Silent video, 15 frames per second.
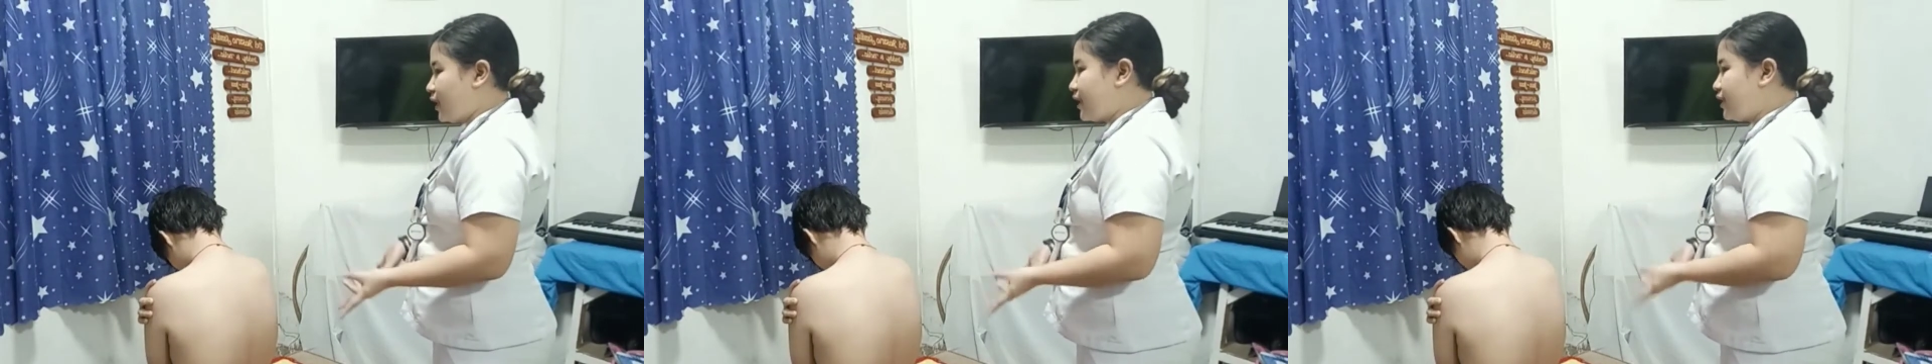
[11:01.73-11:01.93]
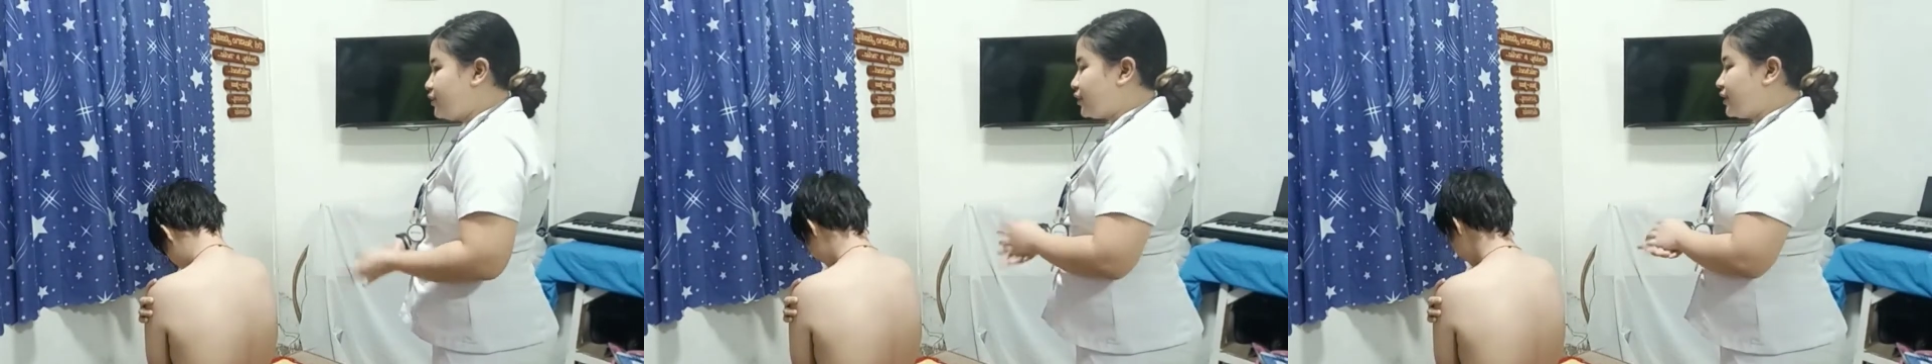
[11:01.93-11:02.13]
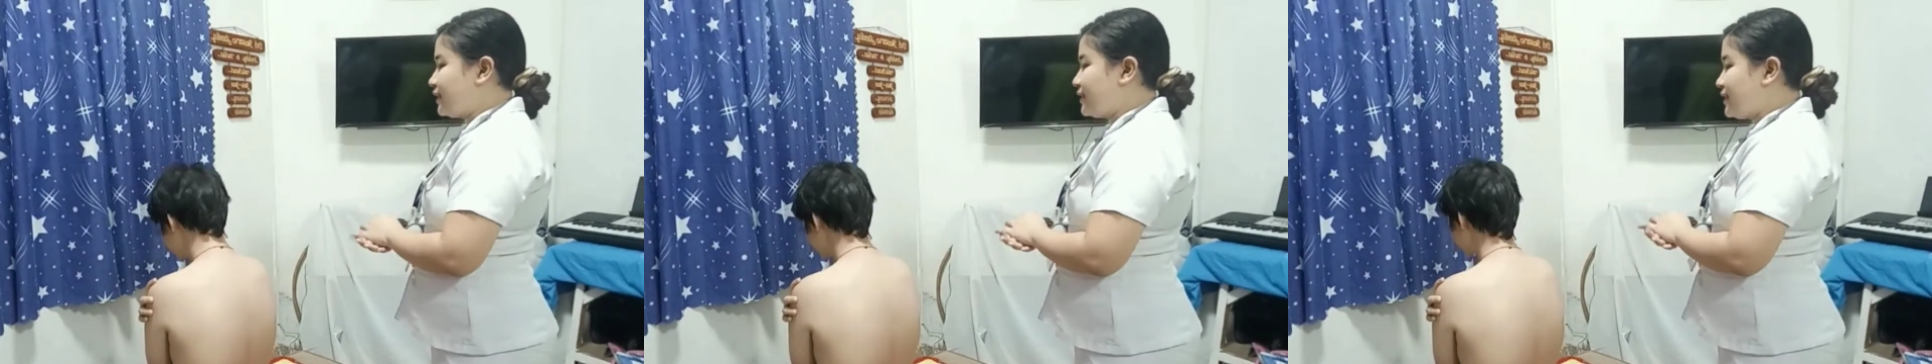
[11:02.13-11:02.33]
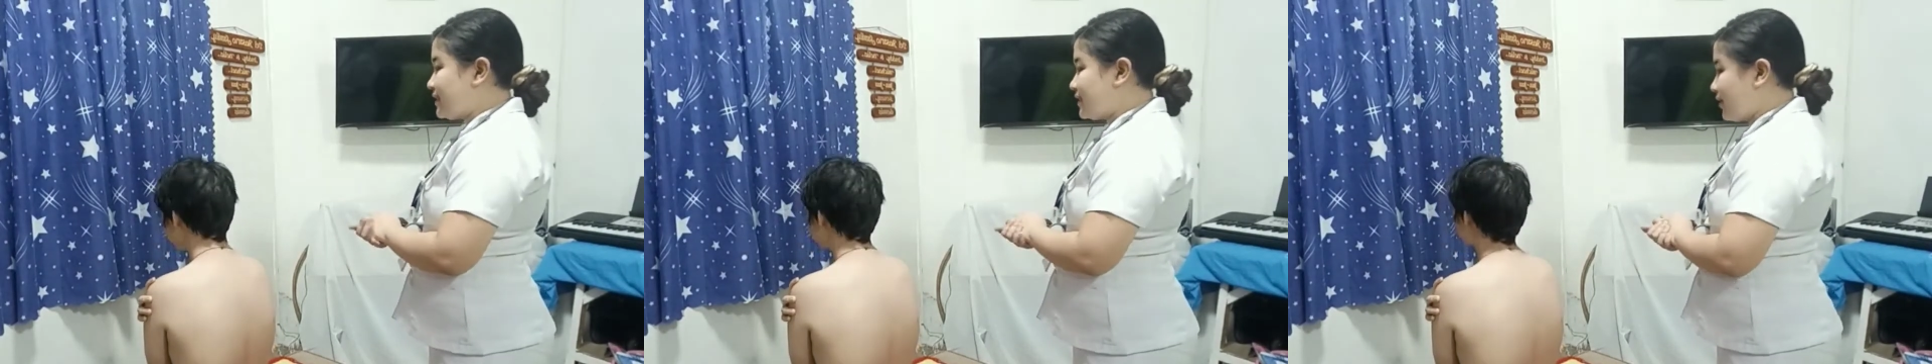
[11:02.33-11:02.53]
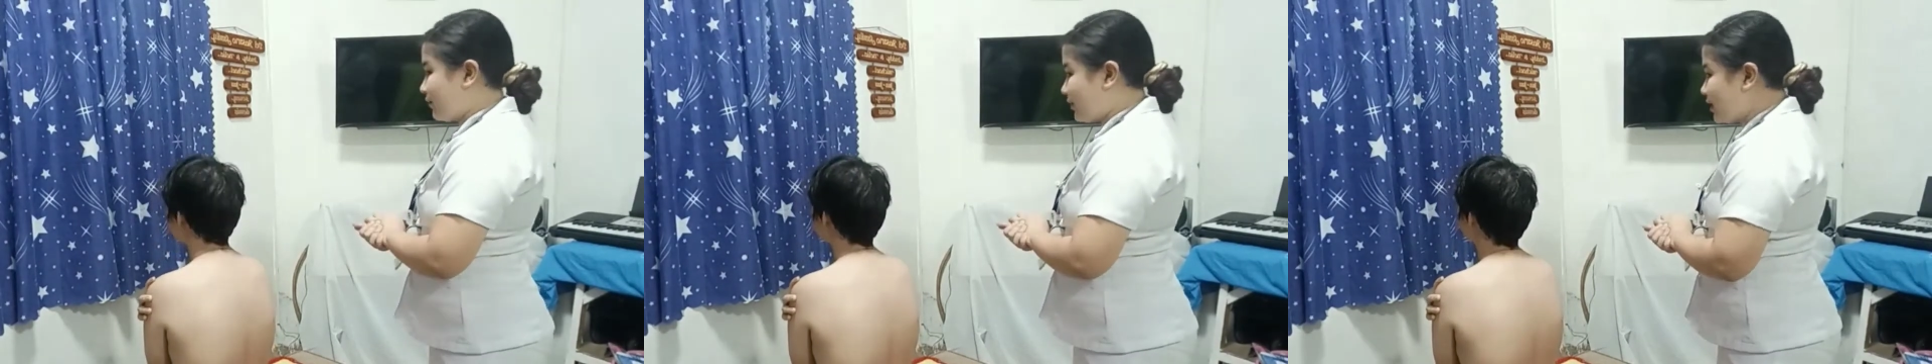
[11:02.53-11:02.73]
line or the
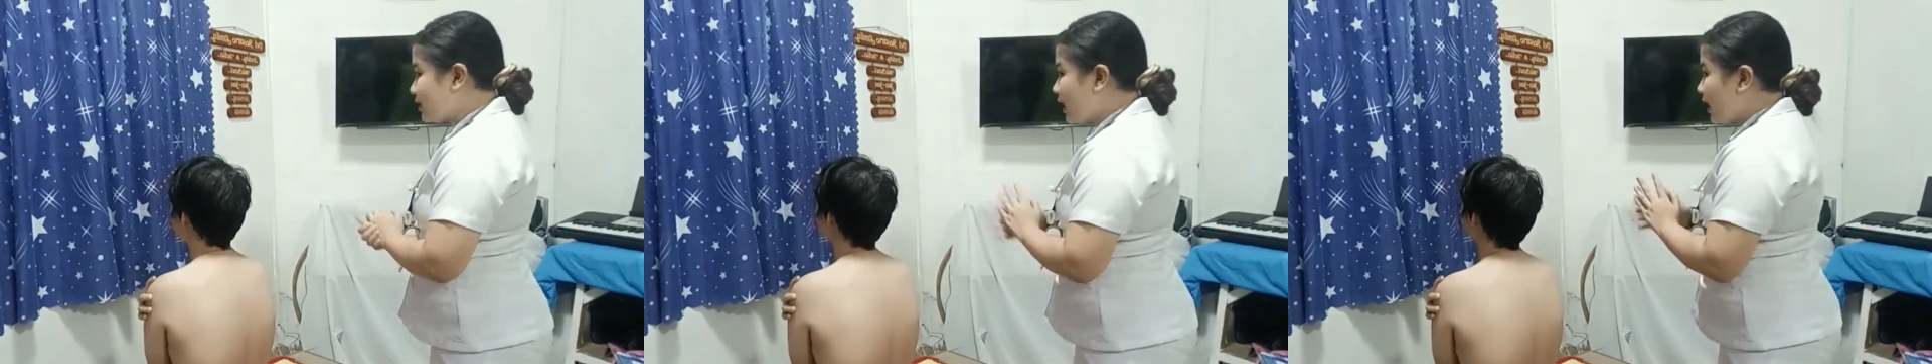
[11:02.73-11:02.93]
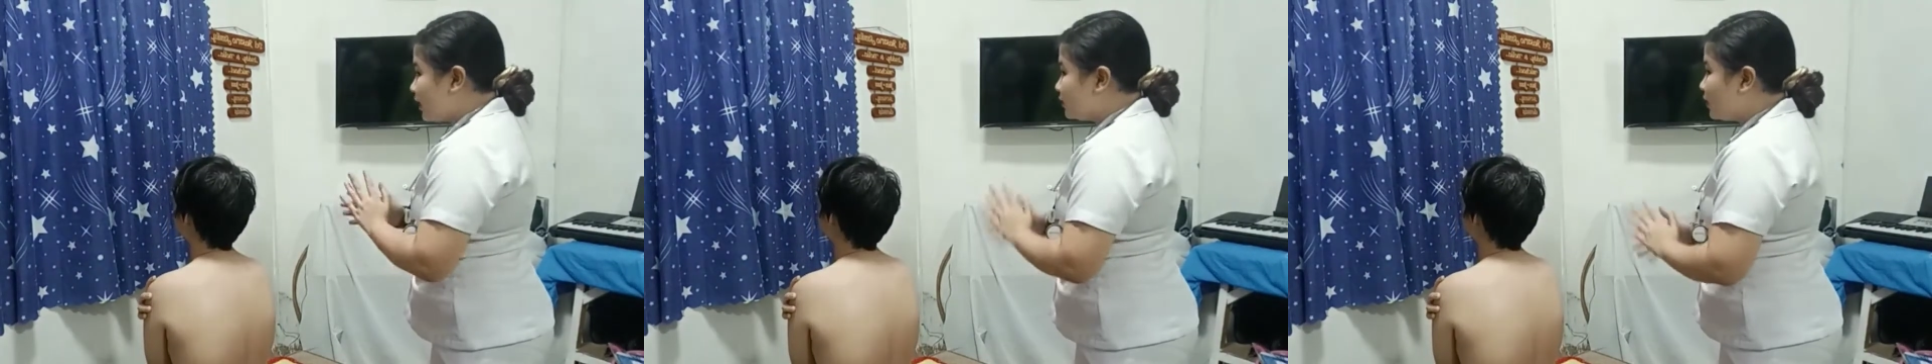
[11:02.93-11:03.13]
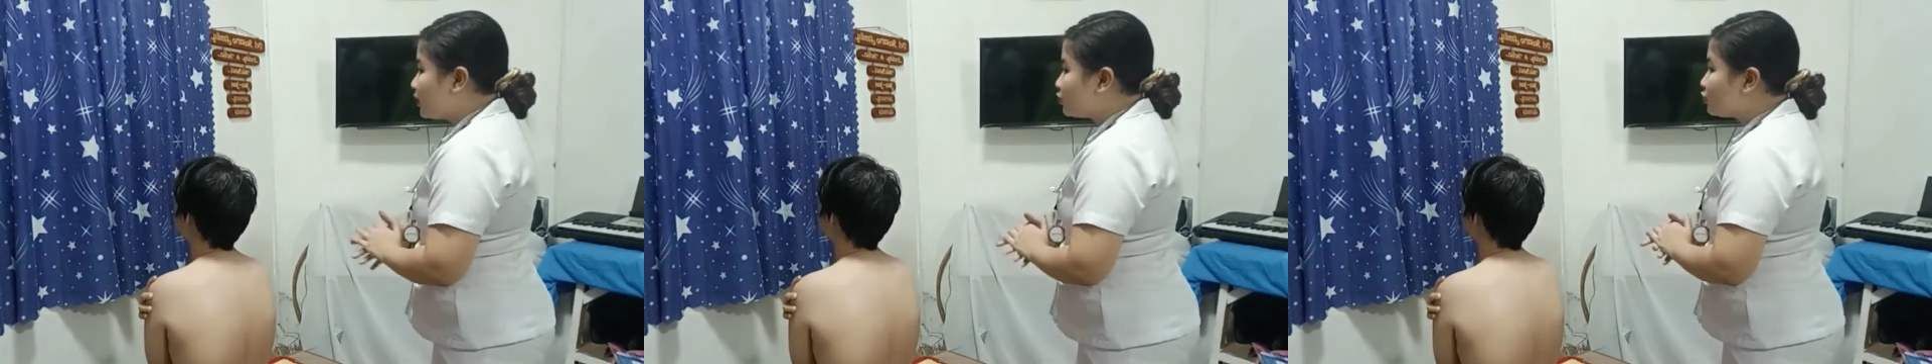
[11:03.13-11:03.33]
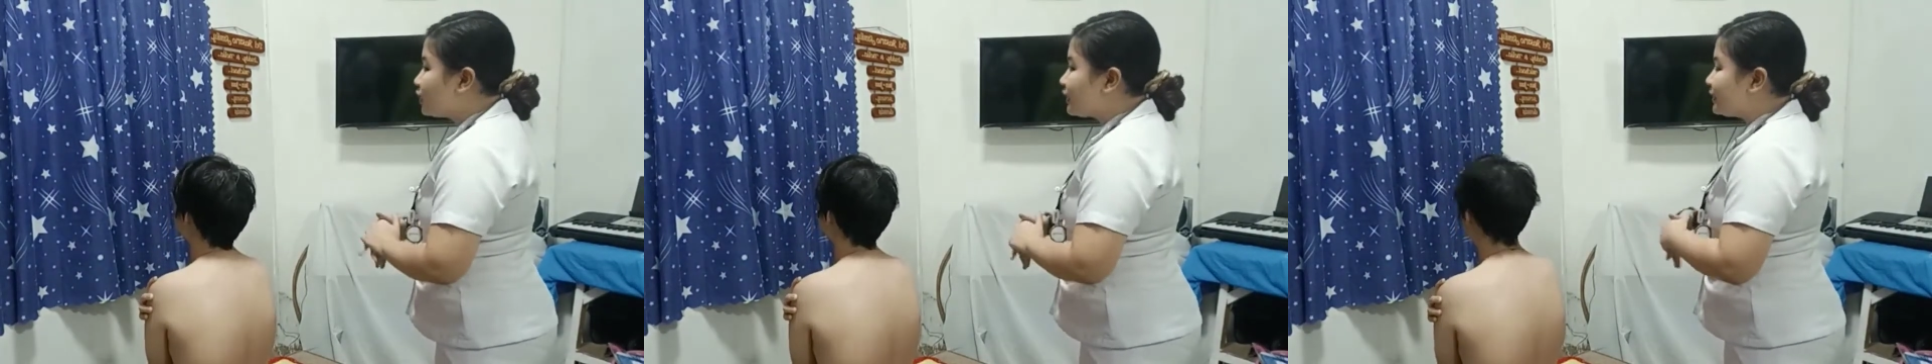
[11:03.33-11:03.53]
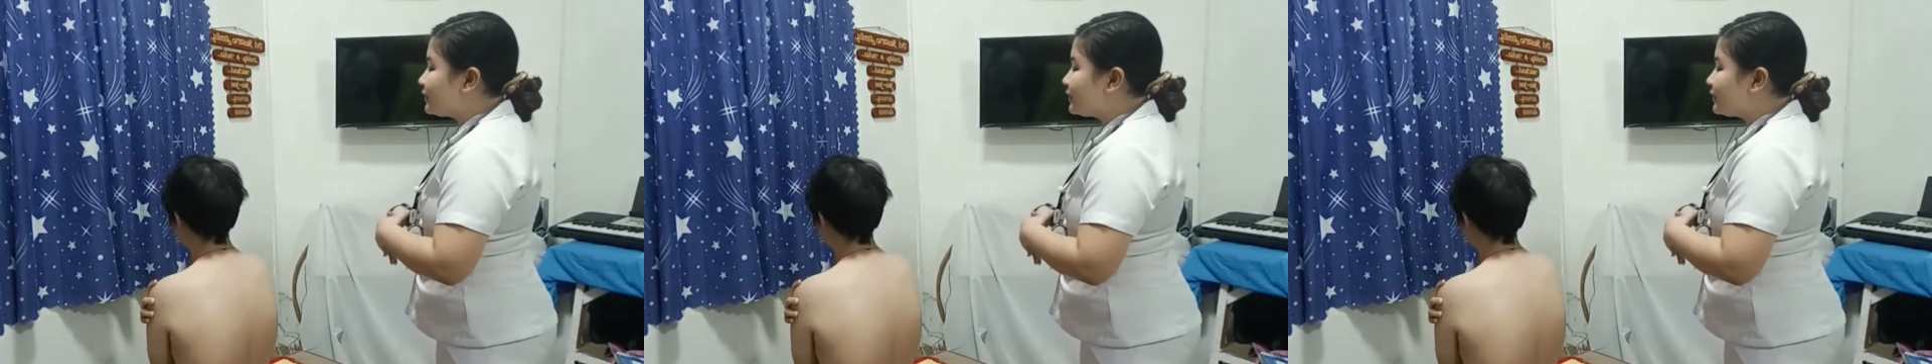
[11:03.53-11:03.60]
T7 downward